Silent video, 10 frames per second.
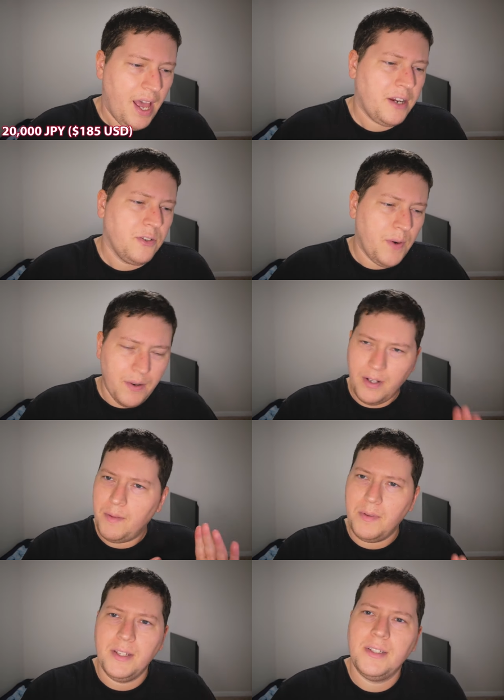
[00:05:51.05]
I actually rounded
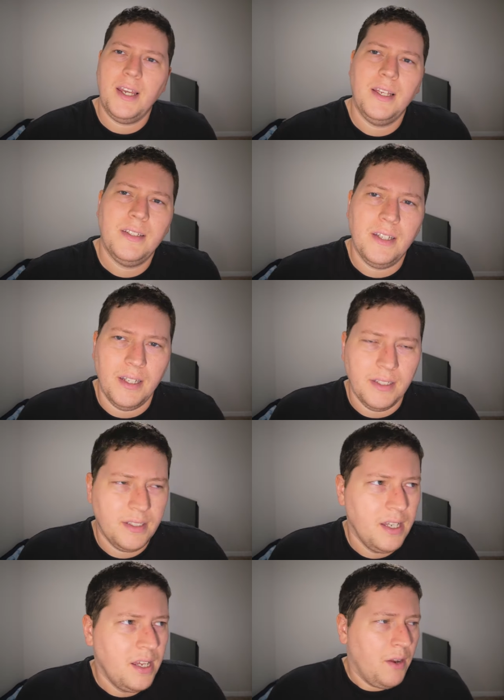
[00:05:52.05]
up in this case
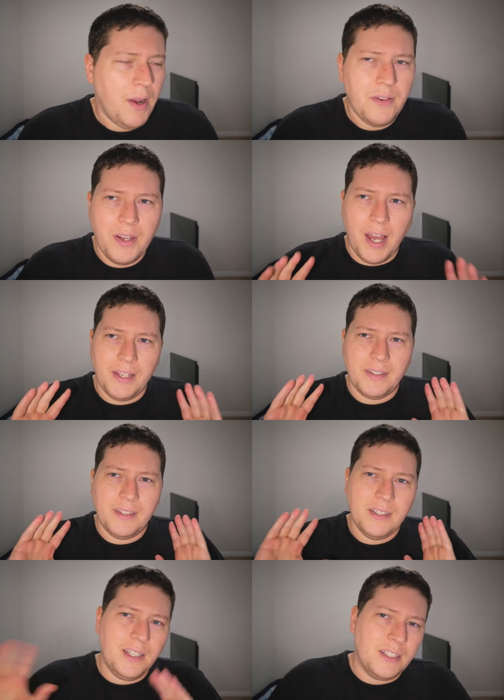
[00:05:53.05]
because I'd rather you
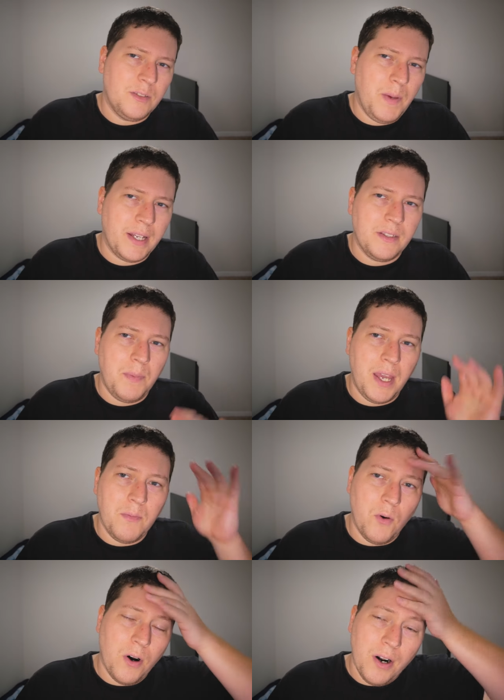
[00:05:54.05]
guys expect to pay
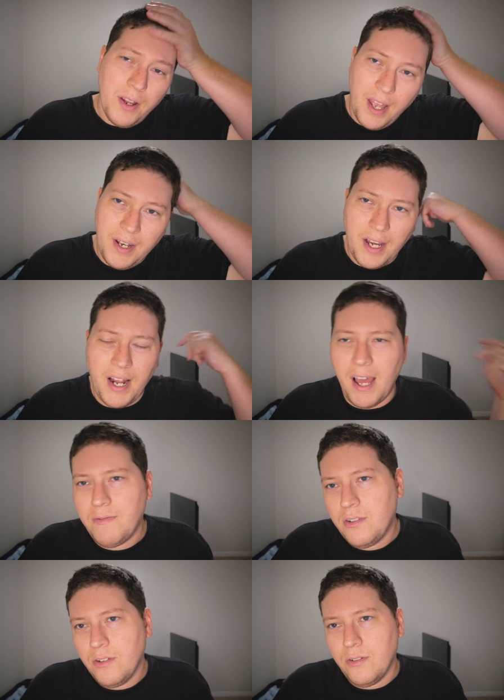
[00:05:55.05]
more and not
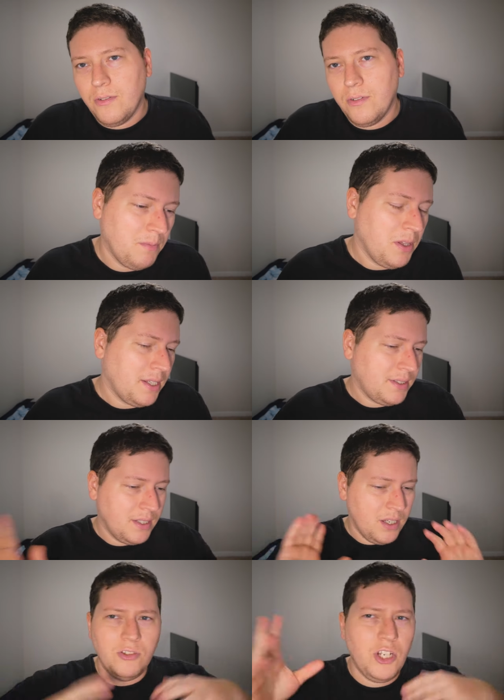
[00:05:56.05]
have to, and
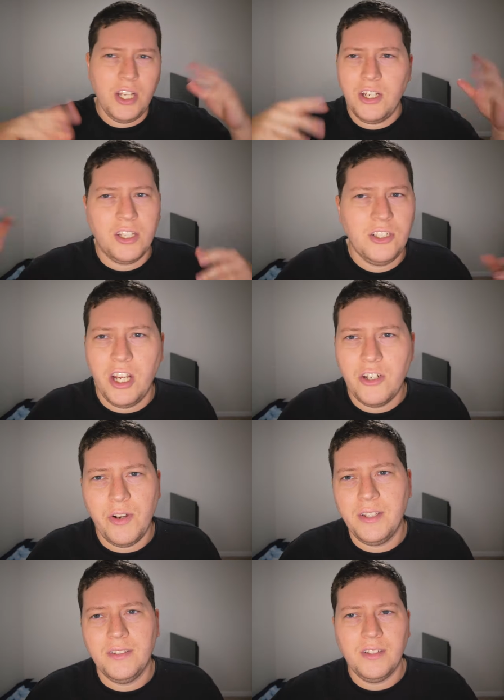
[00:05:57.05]
plus changing exchange
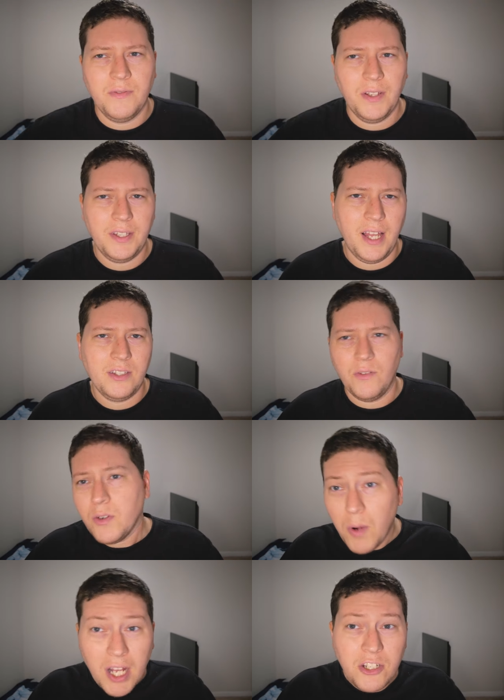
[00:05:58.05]
rates and stuff like that. So if
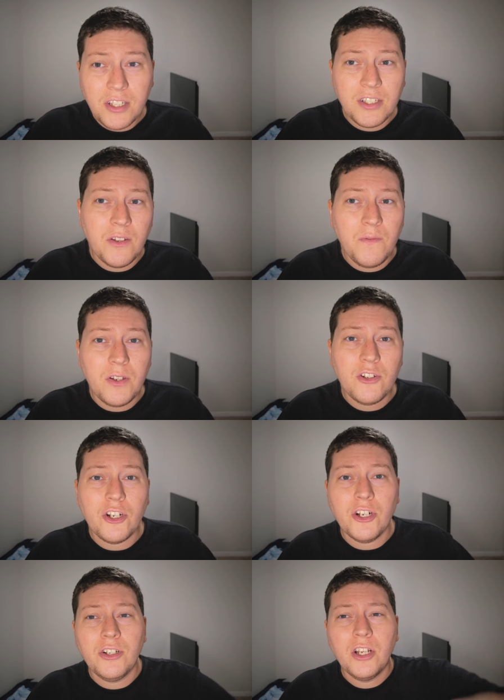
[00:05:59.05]
you're watching this in the
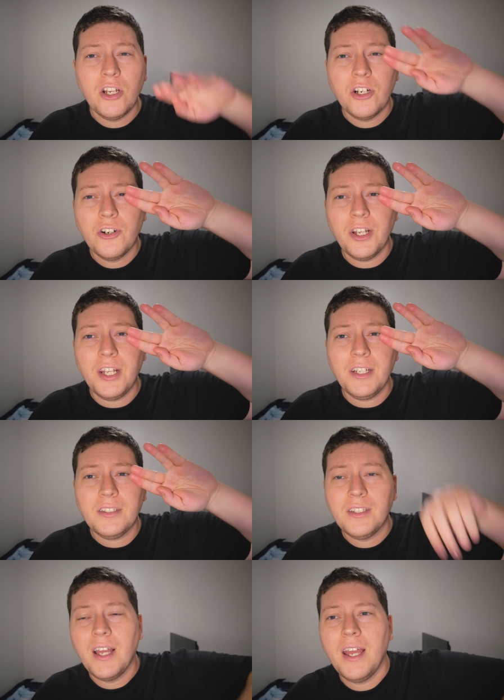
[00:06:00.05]
future,
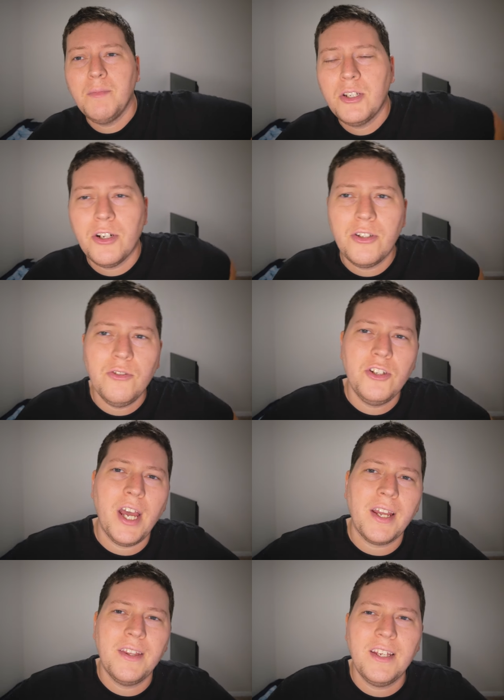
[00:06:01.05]
greetings, and be sure to
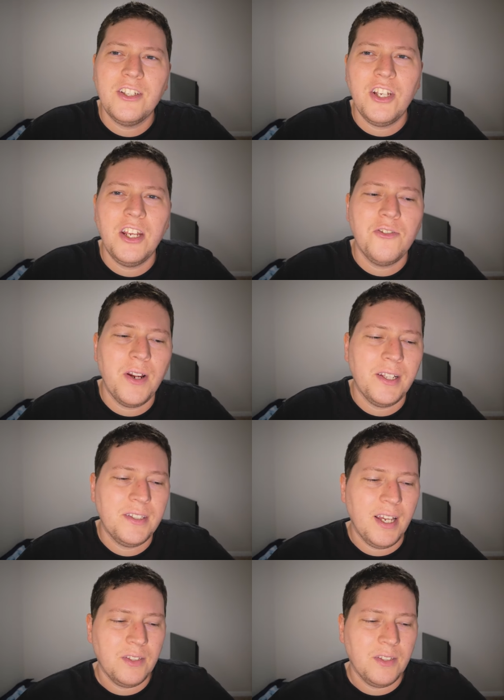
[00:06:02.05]
check the exchange rates